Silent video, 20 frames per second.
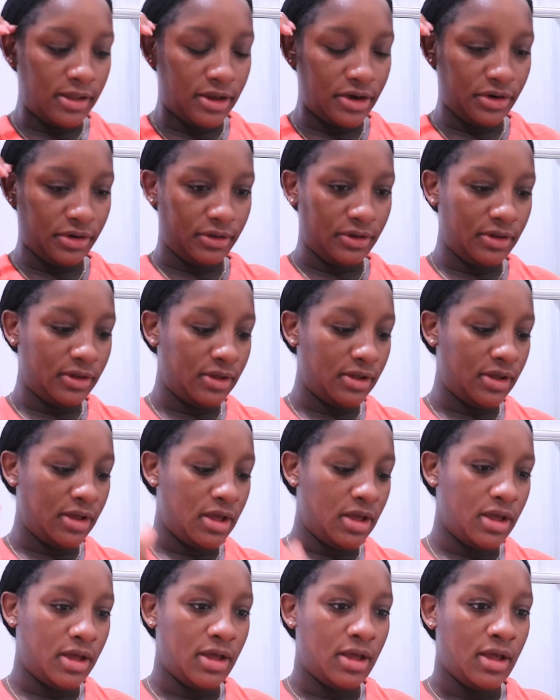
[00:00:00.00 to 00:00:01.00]
come down in two
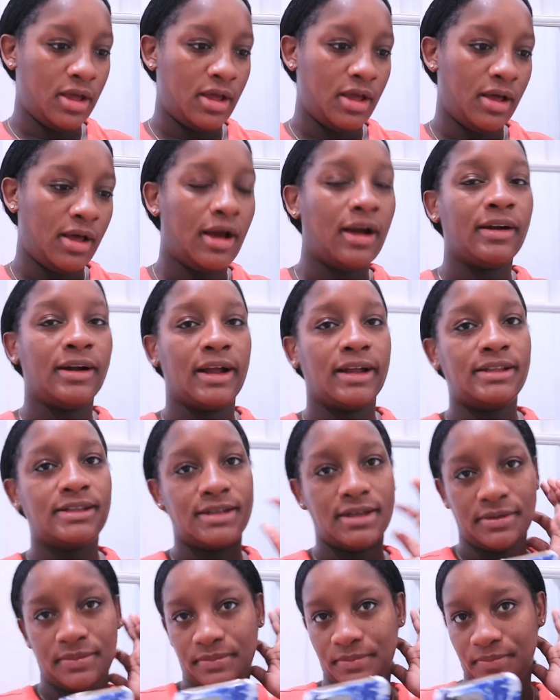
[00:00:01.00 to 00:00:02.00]
minutes. All right.